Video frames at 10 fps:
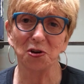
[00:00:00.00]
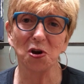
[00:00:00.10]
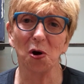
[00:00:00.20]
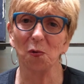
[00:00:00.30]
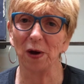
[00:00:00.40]

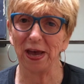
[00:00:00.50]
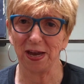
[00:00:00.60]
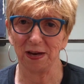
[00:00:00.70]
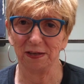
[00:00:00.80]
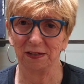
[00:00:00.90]
No
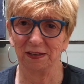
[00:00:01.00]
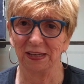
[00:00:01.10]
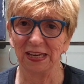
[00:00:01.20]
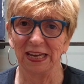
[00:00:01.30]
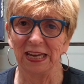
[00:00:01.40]
way.
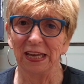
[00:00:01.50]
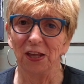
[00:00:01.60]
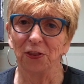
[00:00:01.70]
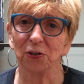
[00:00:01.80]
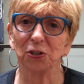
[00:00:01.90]

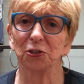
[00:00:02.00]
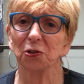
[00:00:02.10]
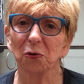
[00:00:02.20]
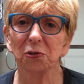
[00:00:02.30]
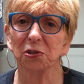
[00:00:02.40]
They're
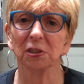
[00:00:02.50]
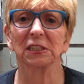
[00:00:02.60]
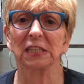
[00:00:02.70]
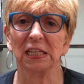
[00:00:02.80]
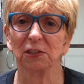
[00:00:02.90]
so
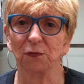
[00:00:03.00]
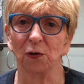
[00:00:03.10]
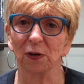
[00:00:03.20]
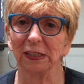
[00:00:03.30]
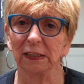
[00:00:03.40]

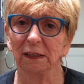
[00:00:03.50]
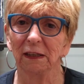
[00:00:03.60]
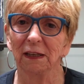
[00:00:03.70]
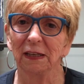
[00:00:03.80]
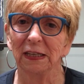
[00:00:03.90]
successful
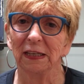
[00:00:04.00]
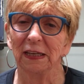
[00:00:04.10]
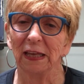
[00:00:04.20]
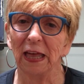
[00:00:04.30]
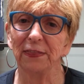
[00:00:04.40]

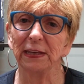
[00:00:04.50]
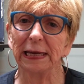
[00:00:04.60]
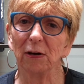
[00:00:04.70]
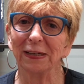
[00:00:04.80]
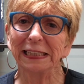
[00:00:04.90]
and
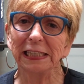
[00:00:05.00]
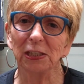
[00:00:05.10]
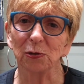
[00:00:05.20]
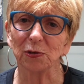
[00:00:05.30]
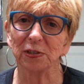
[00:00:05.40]
they are
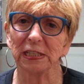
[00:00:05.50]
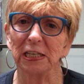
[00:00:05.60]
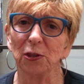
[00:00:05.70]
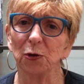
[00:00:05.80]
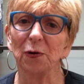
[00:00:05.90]
leaders
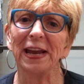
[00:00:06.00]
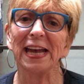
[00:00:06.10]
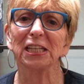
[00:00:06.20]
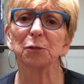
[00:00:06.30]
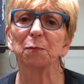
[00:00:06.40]
in their
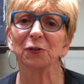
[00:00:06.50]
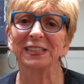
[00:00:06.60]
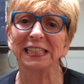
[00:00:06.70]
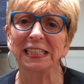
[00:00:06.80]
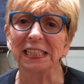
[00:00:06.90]

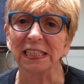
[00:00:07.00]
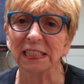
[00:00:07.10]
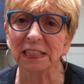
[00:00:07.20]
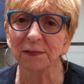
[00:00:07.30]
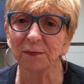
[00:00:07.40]

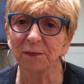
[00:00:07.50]
expertise.